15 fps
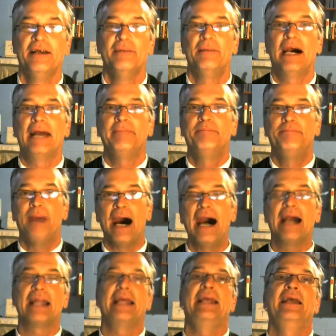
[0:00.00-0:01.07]
My
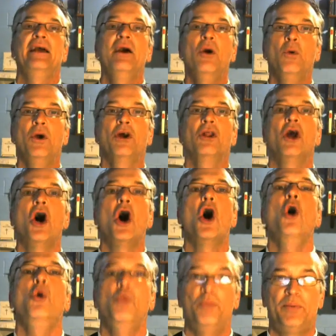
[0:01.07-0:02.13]
body will
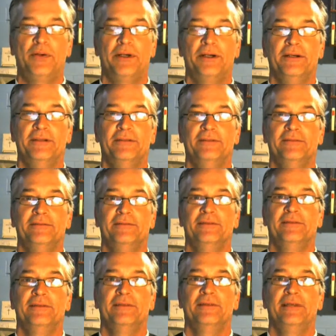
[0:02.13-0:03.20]
hope
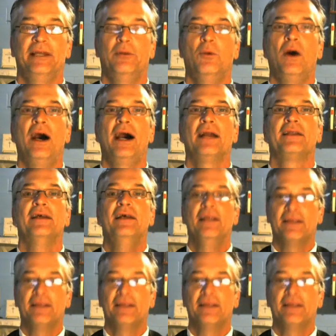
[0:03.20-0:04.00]
in what?